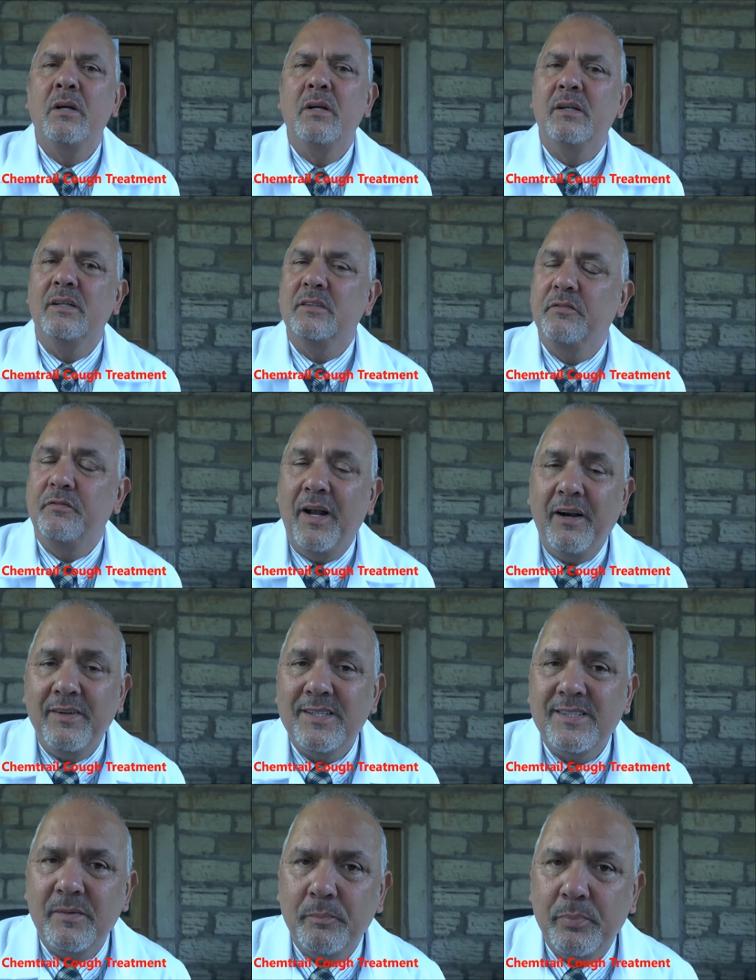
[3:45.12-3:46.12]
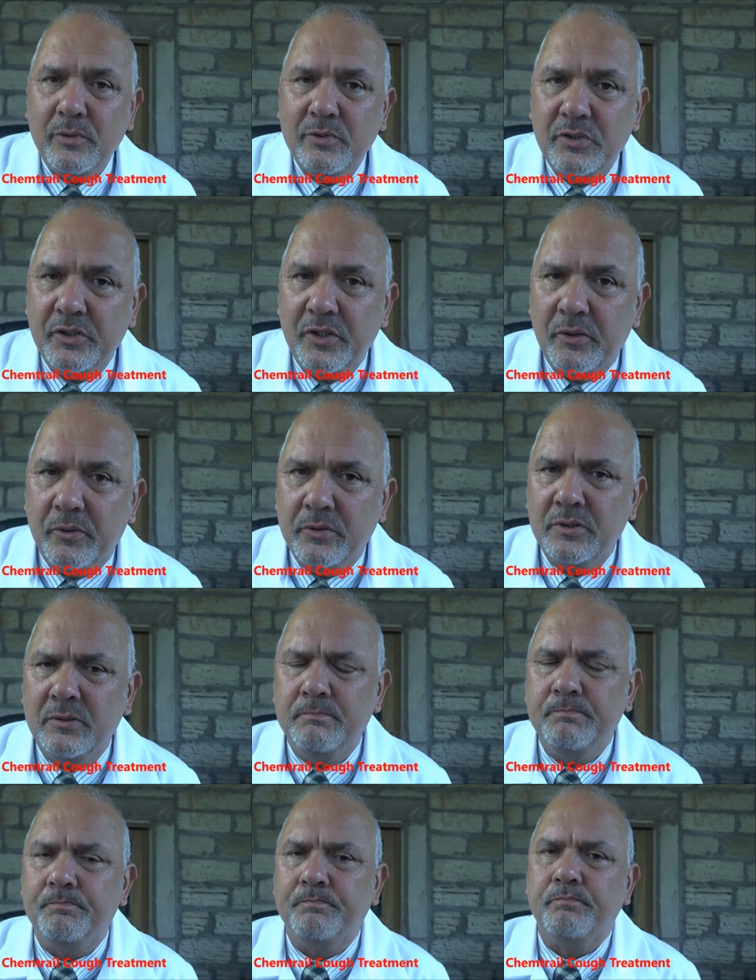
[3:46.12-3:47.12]
It's very simple to use.
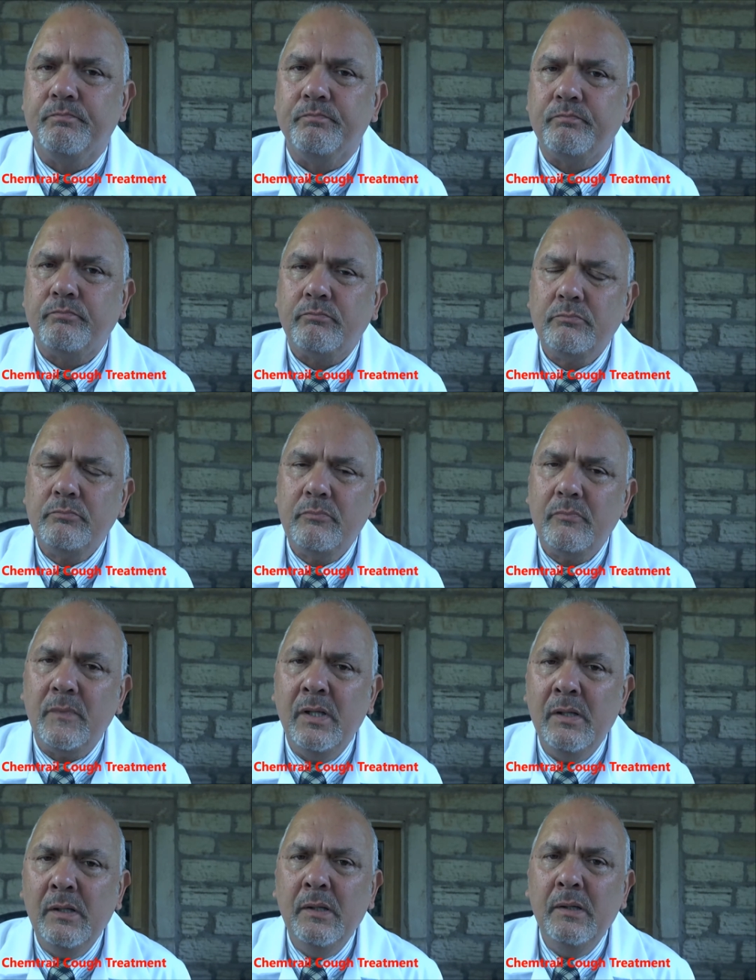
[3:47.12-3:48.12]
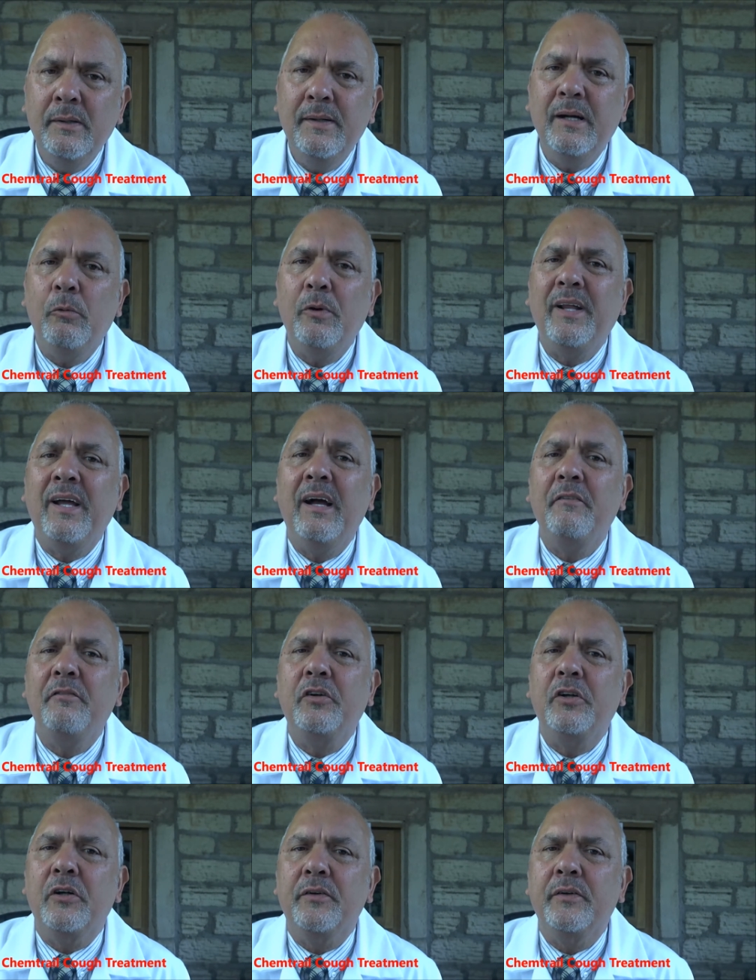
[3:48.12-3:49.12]
Now, what I have
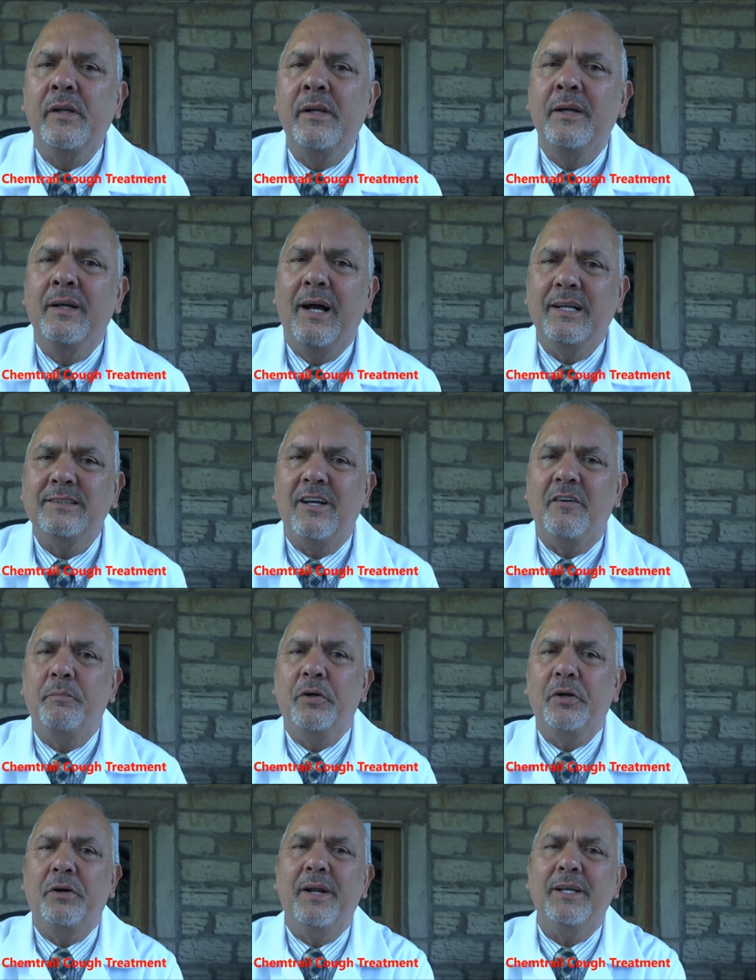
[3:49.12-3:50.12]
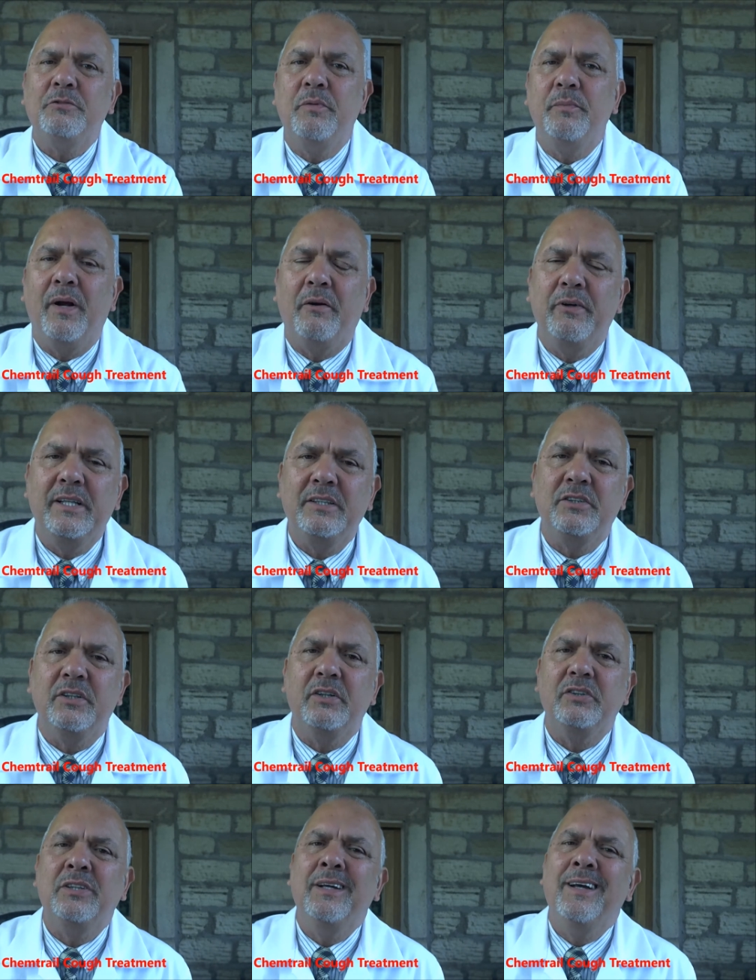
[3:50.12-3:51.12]
done, as I've progressed with my
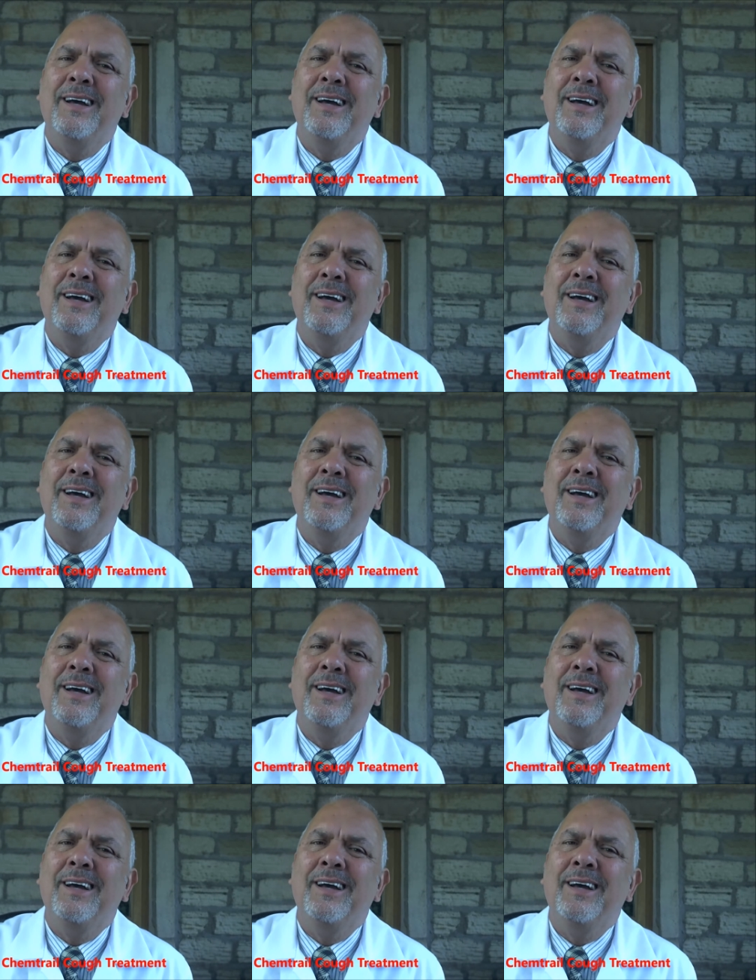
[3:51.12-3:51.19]
research,